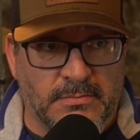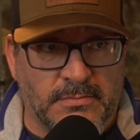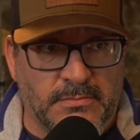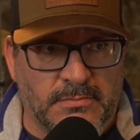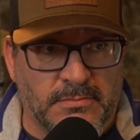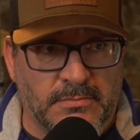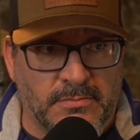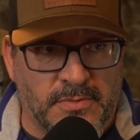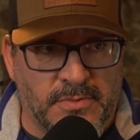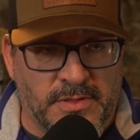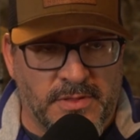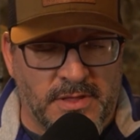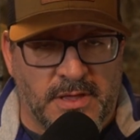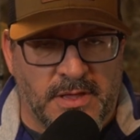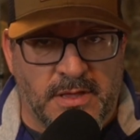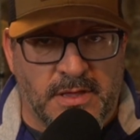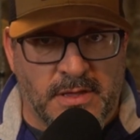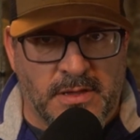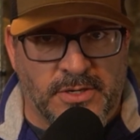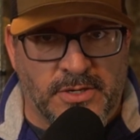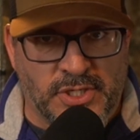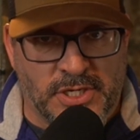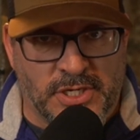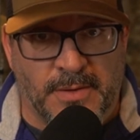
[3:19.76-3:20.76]

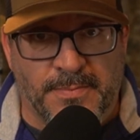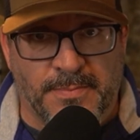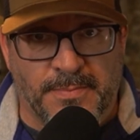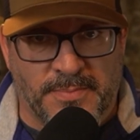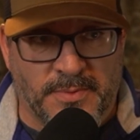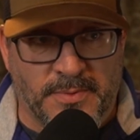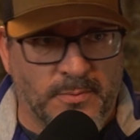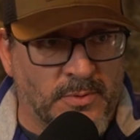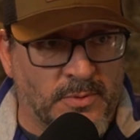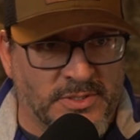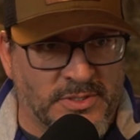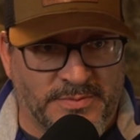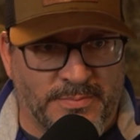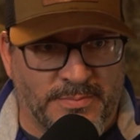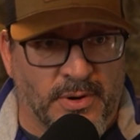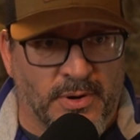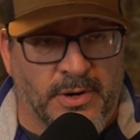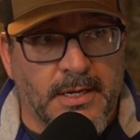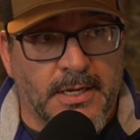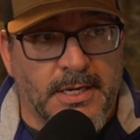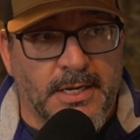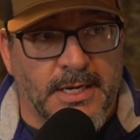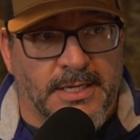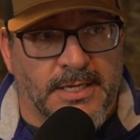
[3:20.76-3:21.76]
the chip was
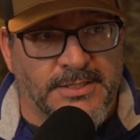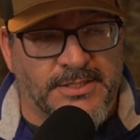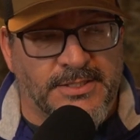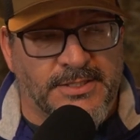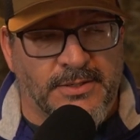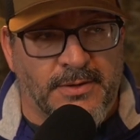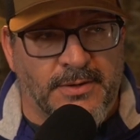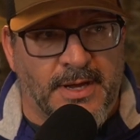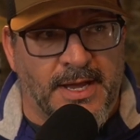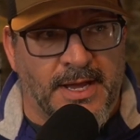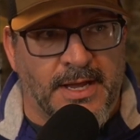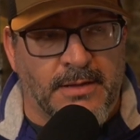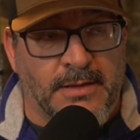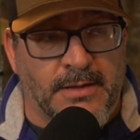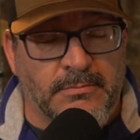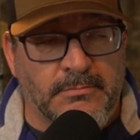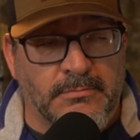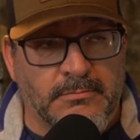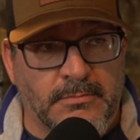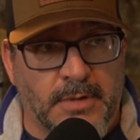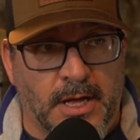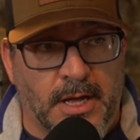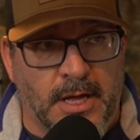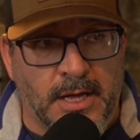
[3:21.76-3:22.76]
burnt. And so I
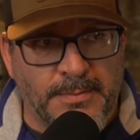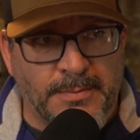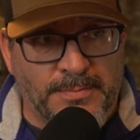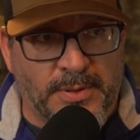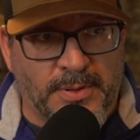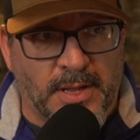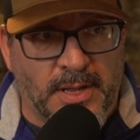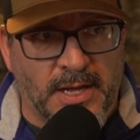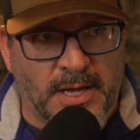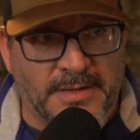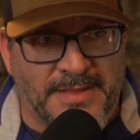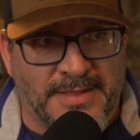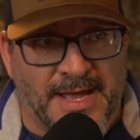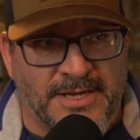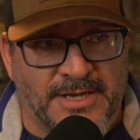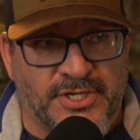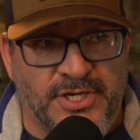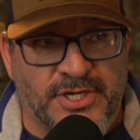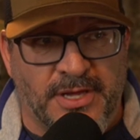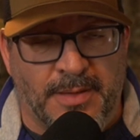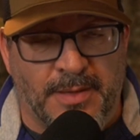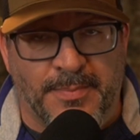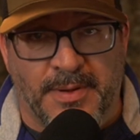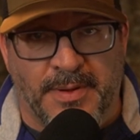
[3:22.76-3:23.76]
unplugged that
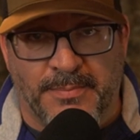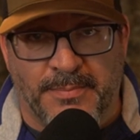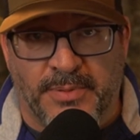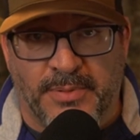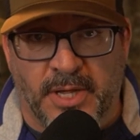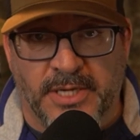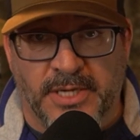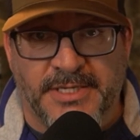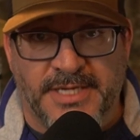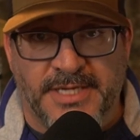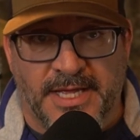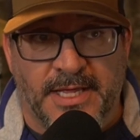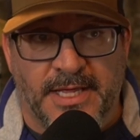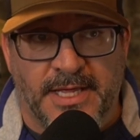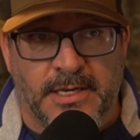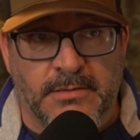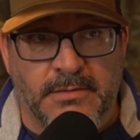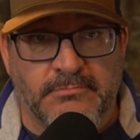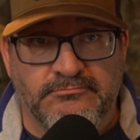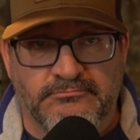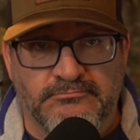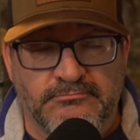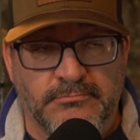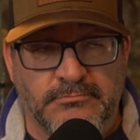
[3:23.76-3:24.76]
chip and plugged
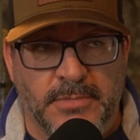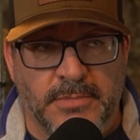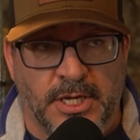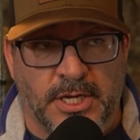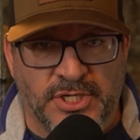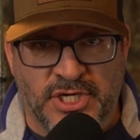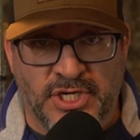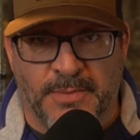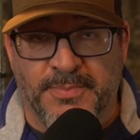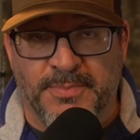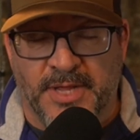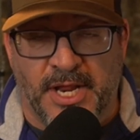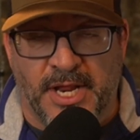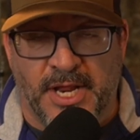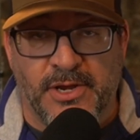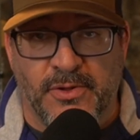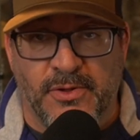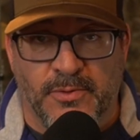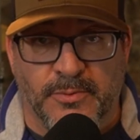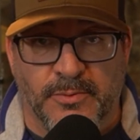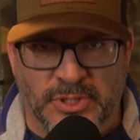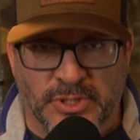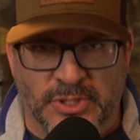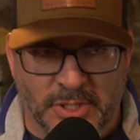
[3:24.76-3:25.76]
in a chip that I knew that
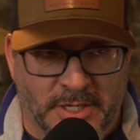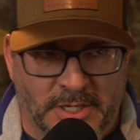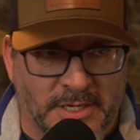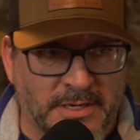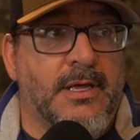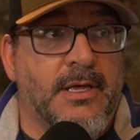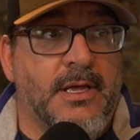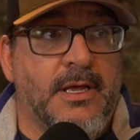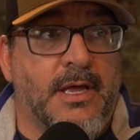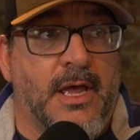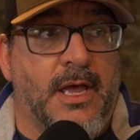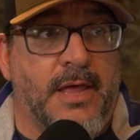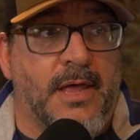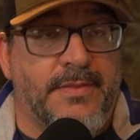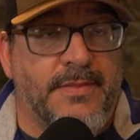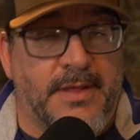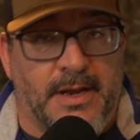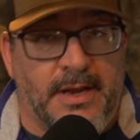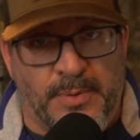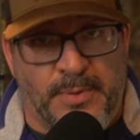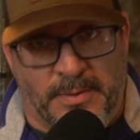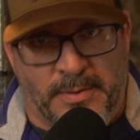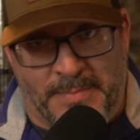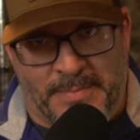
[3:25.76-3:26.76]
was good. And then I
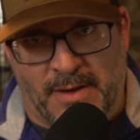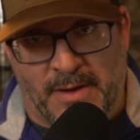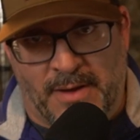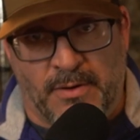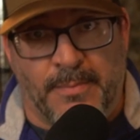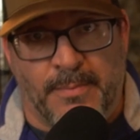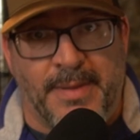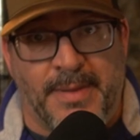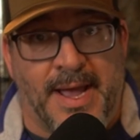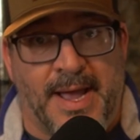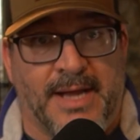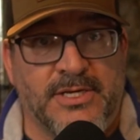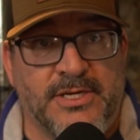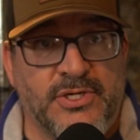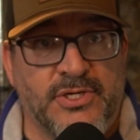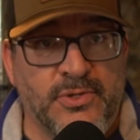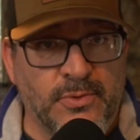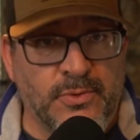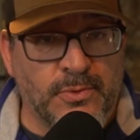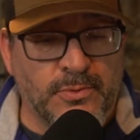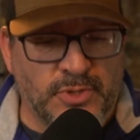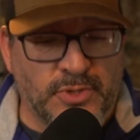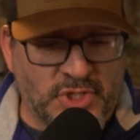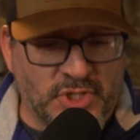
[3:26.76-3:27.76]
put power back
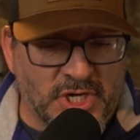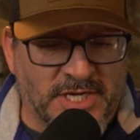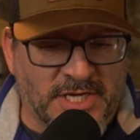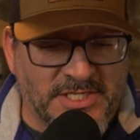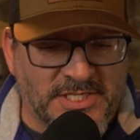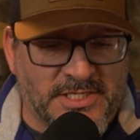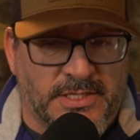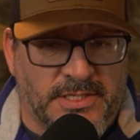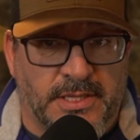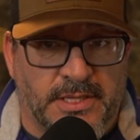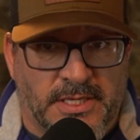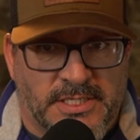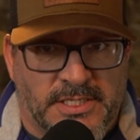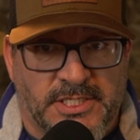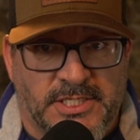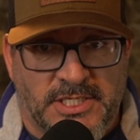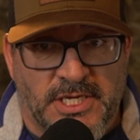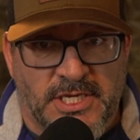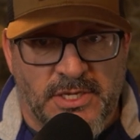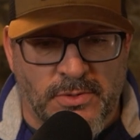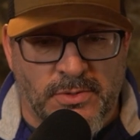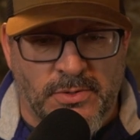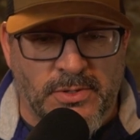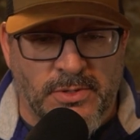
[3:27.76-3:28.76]
to just the CU
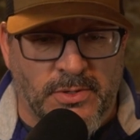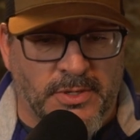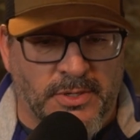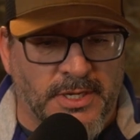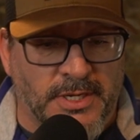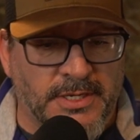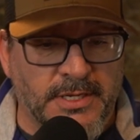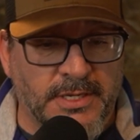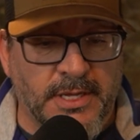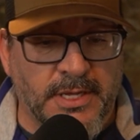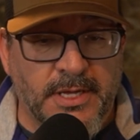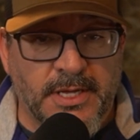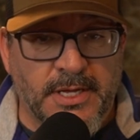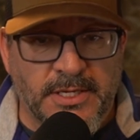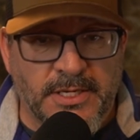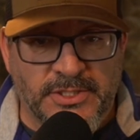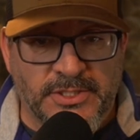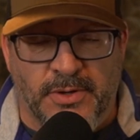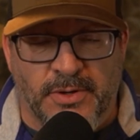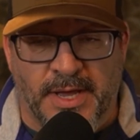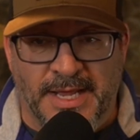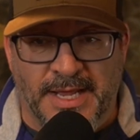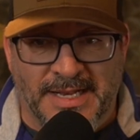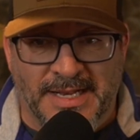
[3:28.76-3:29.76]
unit. So
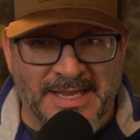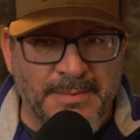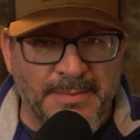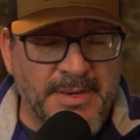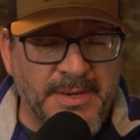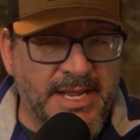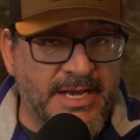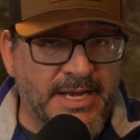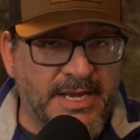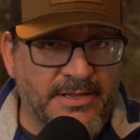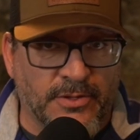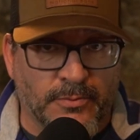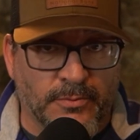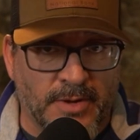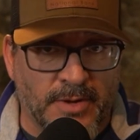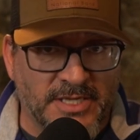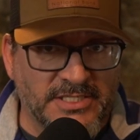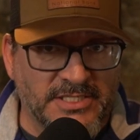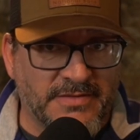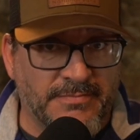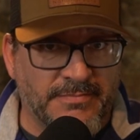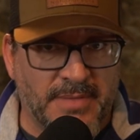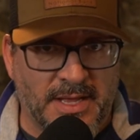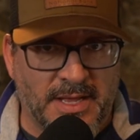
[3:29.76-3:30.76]
I eliminated the rest
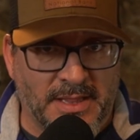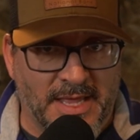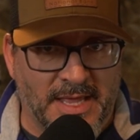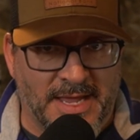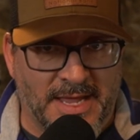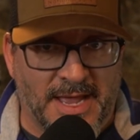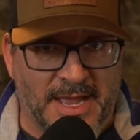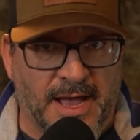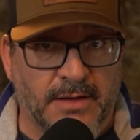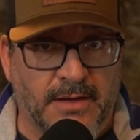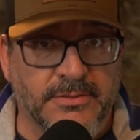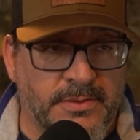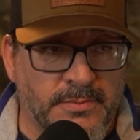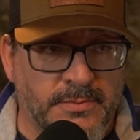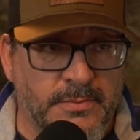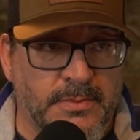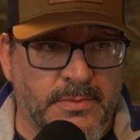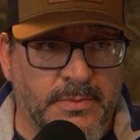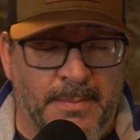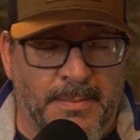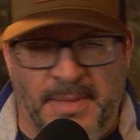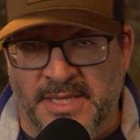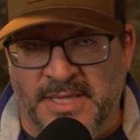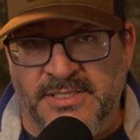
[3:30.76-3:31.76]
of my layout.
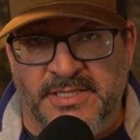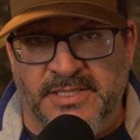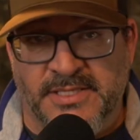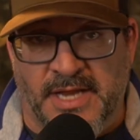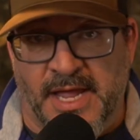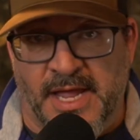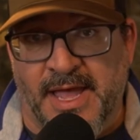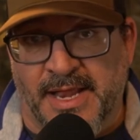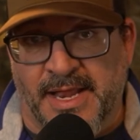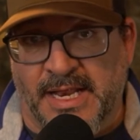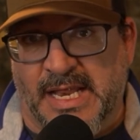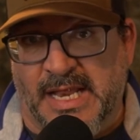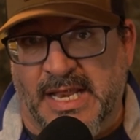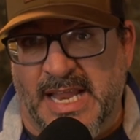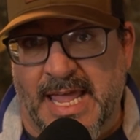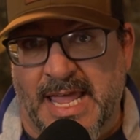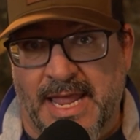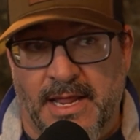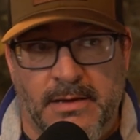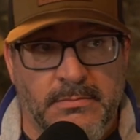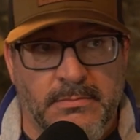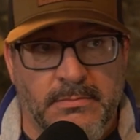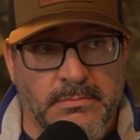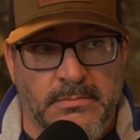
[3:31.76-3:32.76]
That means that I had
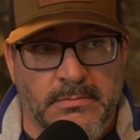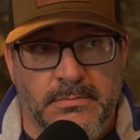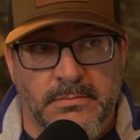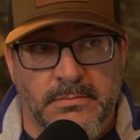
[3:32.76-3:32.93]
lane